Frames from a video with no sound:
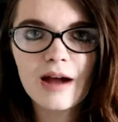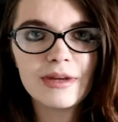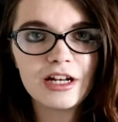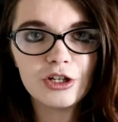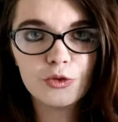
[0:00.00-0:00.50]
I
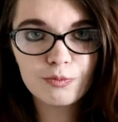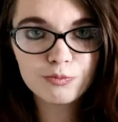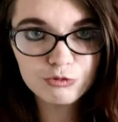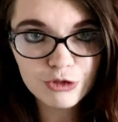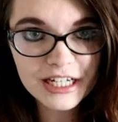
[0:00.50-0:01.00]
mean, you
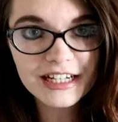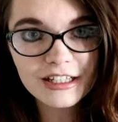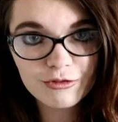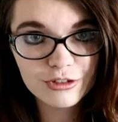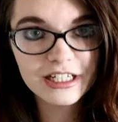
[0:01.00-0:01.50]

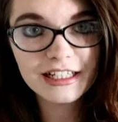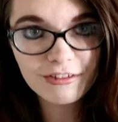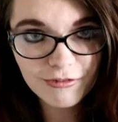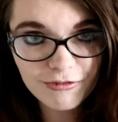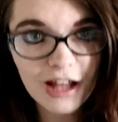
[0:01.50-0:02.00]
really
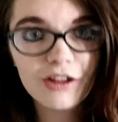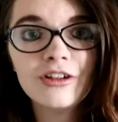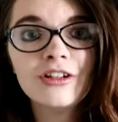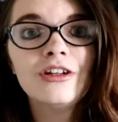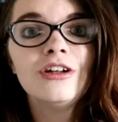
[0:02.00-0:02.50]

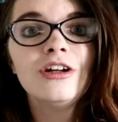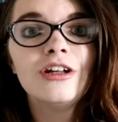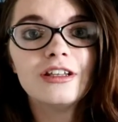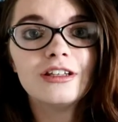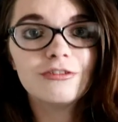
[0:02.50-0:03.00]
felt
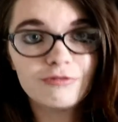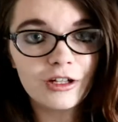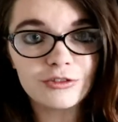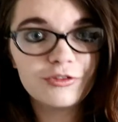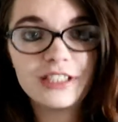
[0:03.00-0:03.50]

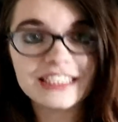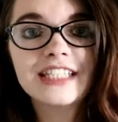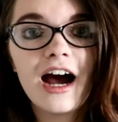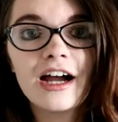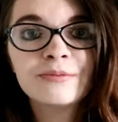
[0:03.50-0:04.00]
for this
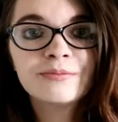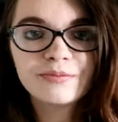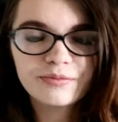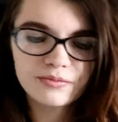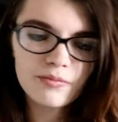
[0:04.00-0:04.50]
guy.
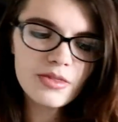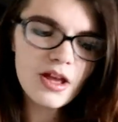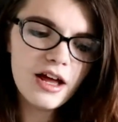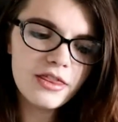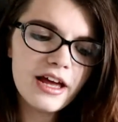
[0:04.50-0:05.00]

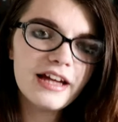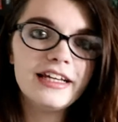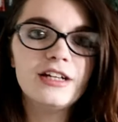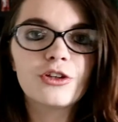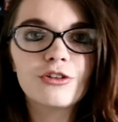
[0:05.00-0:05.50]
And then
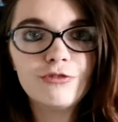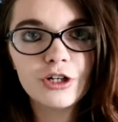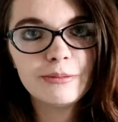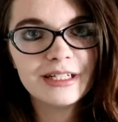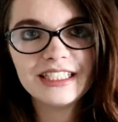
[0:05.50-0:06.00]
in all the
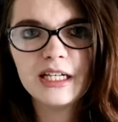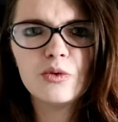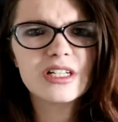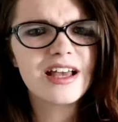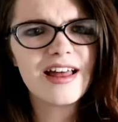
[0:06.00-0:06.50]
funny bits, he
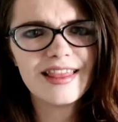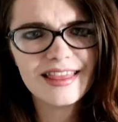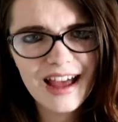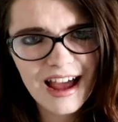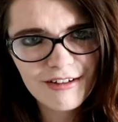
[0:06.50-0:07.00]
was
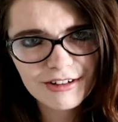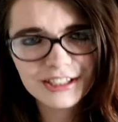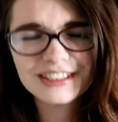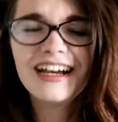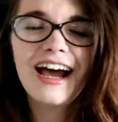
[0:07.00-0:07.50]

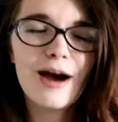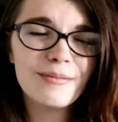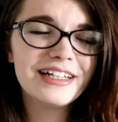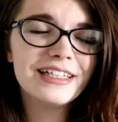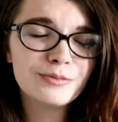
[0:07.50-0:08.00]
hilarious. I
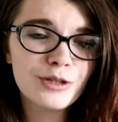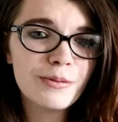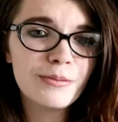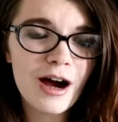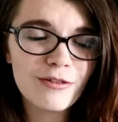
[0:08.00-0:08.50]
mean, it's
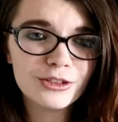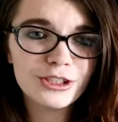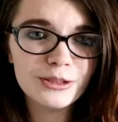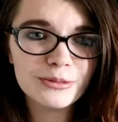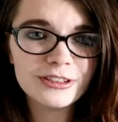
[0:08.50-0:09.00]
proper Marvel
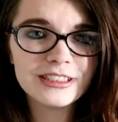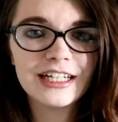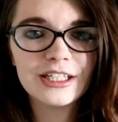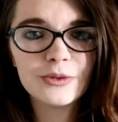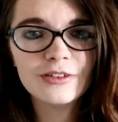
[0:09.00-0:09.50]
humour, isn't
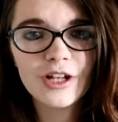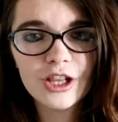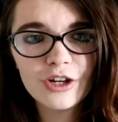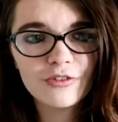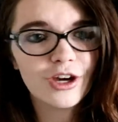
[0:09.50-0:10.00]
it? You either
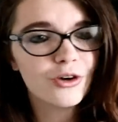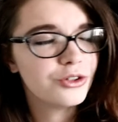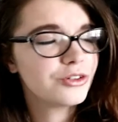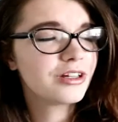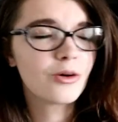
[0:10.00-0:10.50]
love it or
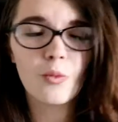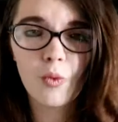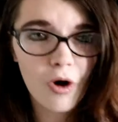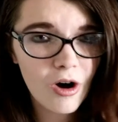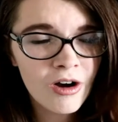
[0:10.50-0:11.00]
you think,
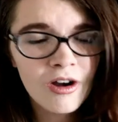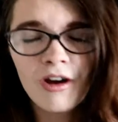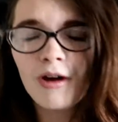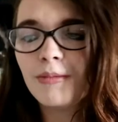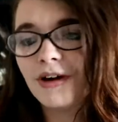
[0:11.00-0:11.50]
what?
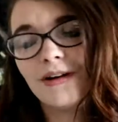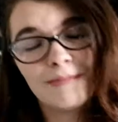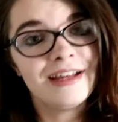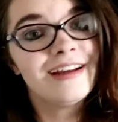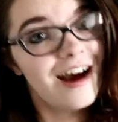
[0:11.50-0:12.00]
But
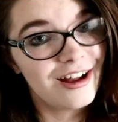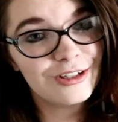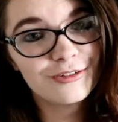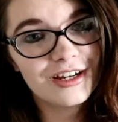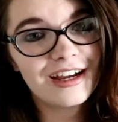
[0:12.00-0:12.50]
me, I
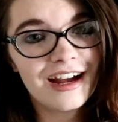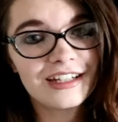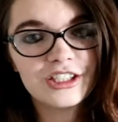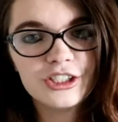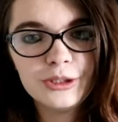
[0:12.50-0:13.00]
love it,
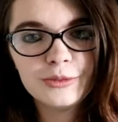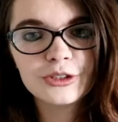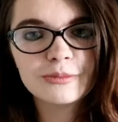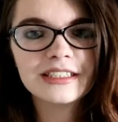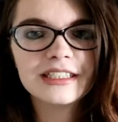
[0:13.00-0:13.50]
and the humour
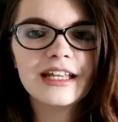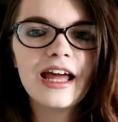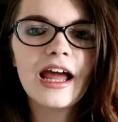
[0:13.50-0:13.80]
was amazing.